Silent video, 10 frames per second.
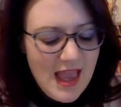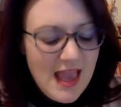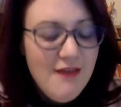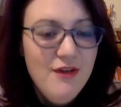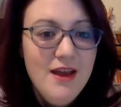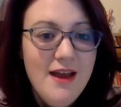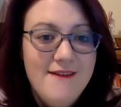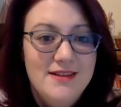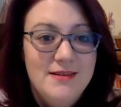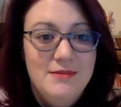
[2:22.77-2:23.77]
If you have a
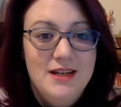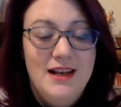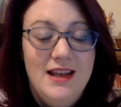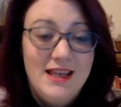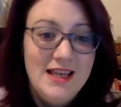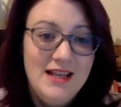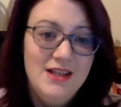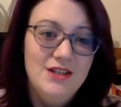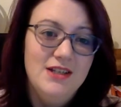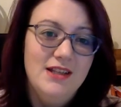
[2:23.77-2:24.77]
subject like
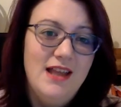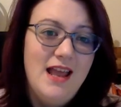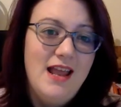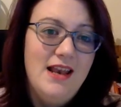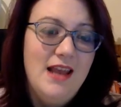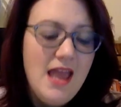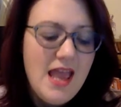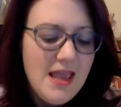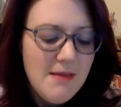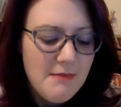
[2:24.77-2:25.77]
English, then
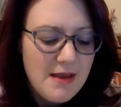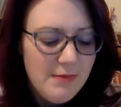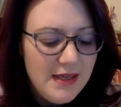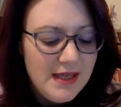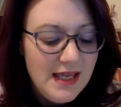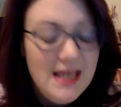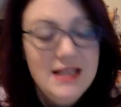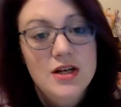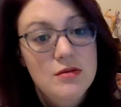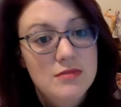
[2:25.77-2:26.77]
it might be key
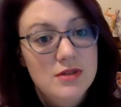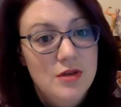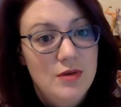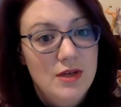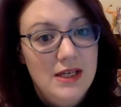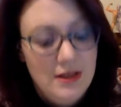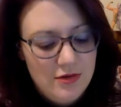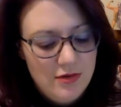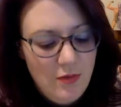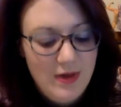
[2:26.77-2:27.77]
terms go on here.
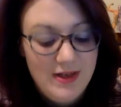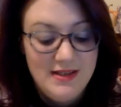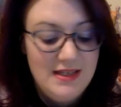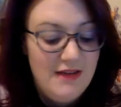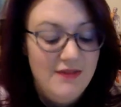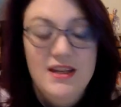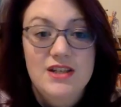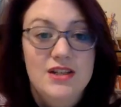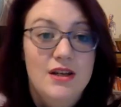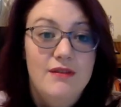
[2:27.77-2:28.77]
So what is the
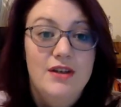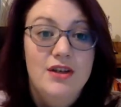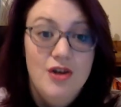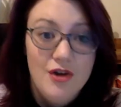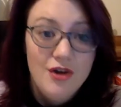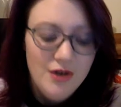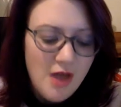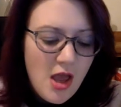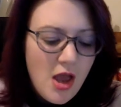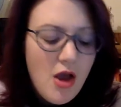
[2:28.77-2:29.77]
definition of a noun?
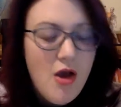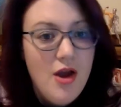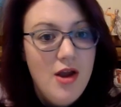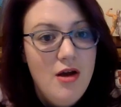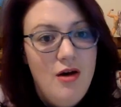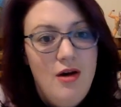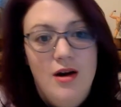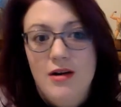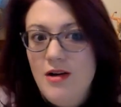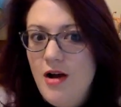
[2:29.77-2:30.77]
How
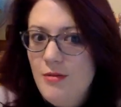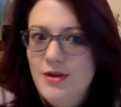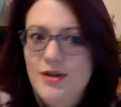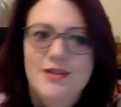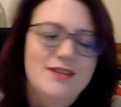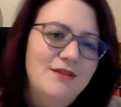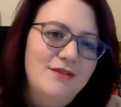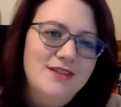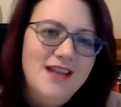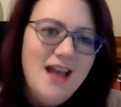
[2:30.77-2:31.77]
are common nouns
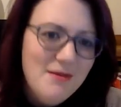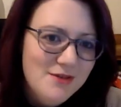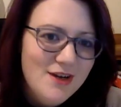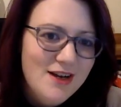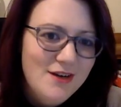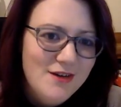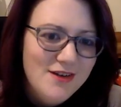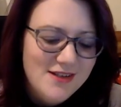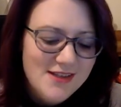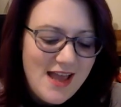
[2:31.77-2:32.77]
different to abstract
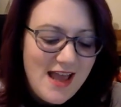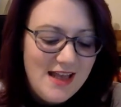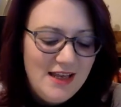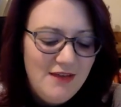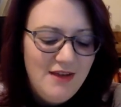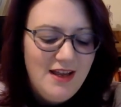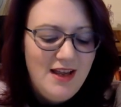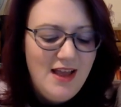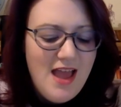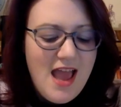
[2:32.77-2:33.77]
nouns? And giving
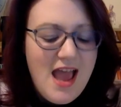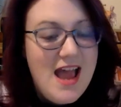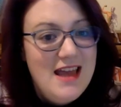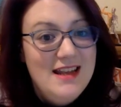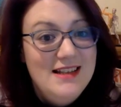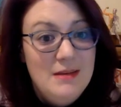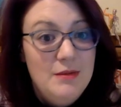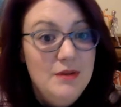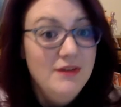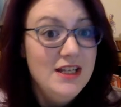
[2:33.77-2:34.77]
an
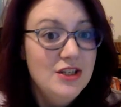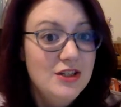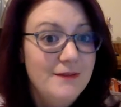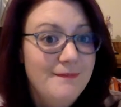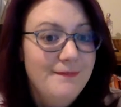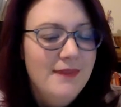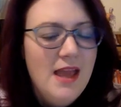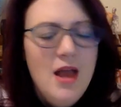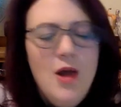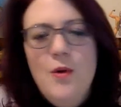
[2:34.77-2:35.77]
example of each.
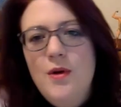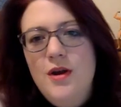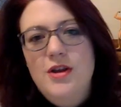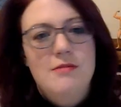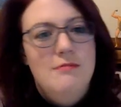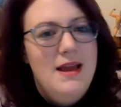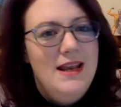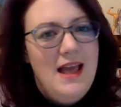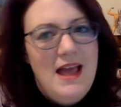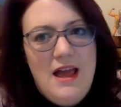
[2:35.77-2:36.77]
Or you might
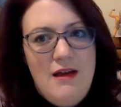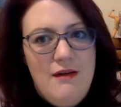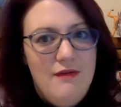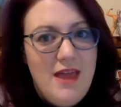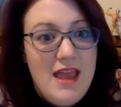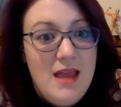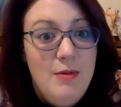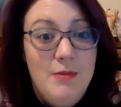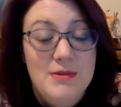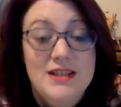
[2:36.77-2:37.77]
have a
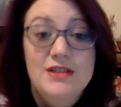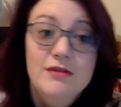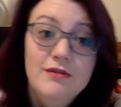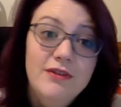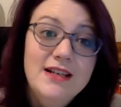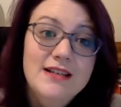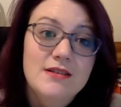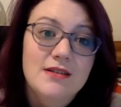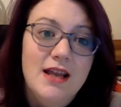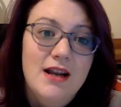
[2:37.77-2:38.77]
prepositional phrase
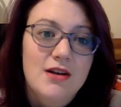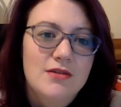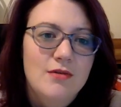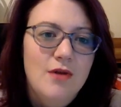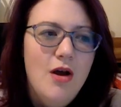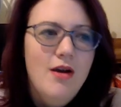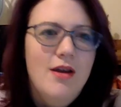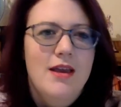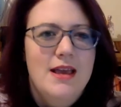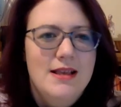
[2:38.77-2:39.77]
on there. So how
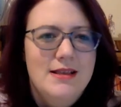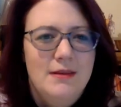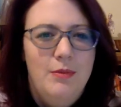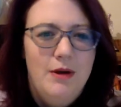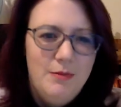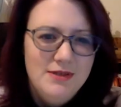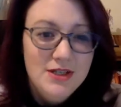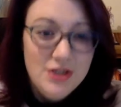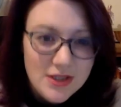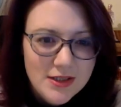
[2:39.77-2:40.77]
is a
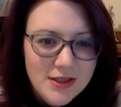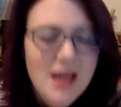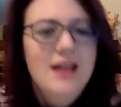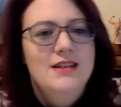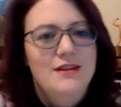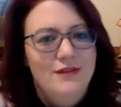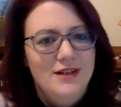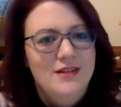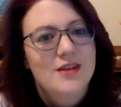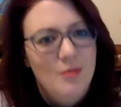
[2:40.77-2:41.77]
preposition
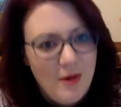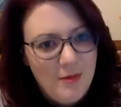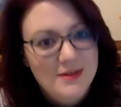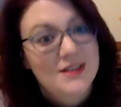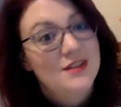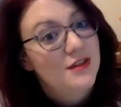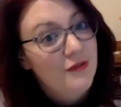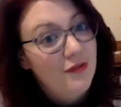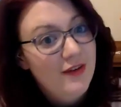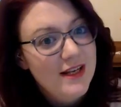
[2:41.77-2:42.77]
different to a prepositional
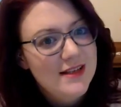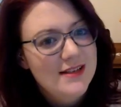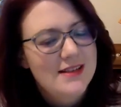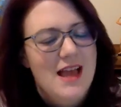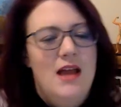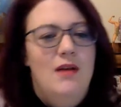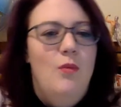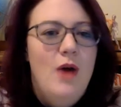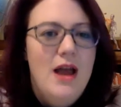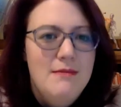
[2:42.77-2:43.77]
phrase, and
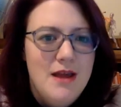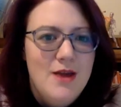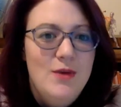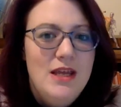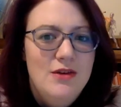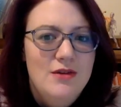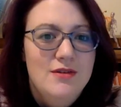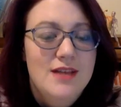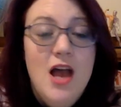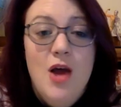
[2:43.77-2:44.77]
why might we
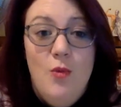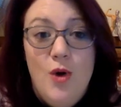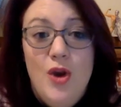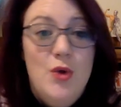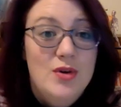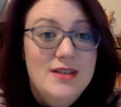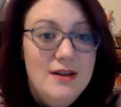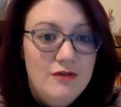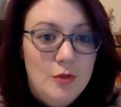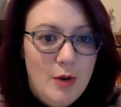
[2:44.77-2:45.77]
use one or
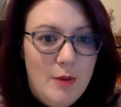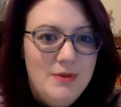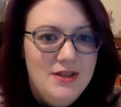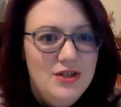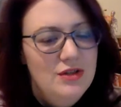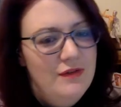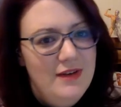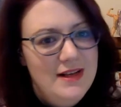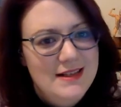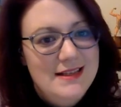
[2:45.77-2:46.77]
several prepositional
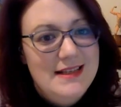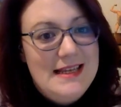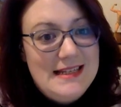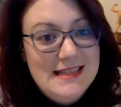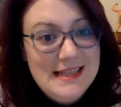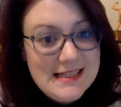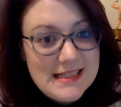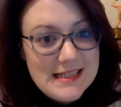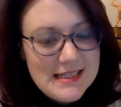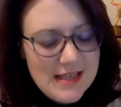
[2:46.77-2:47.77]
phrases in a
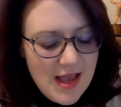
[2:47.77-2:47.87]
sentence?